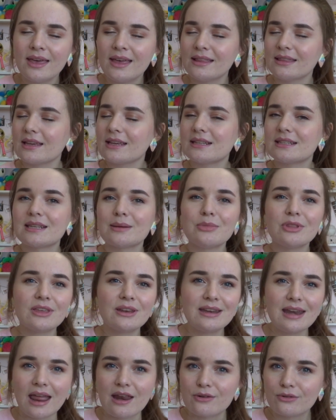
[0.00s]
Like, some of the
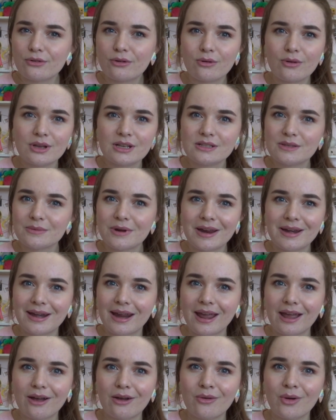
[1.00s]
Nendroids right
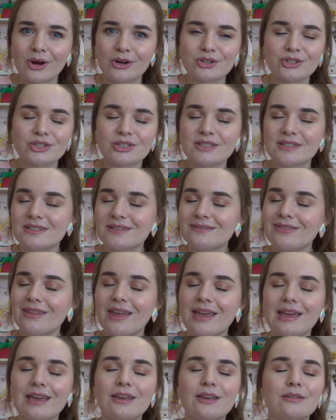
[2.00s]
now are just,
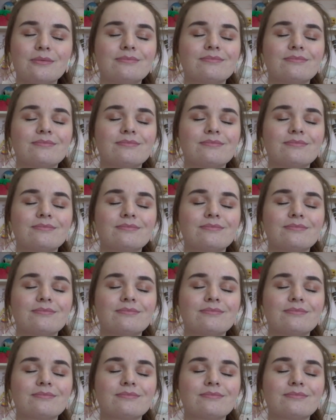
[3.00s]
like,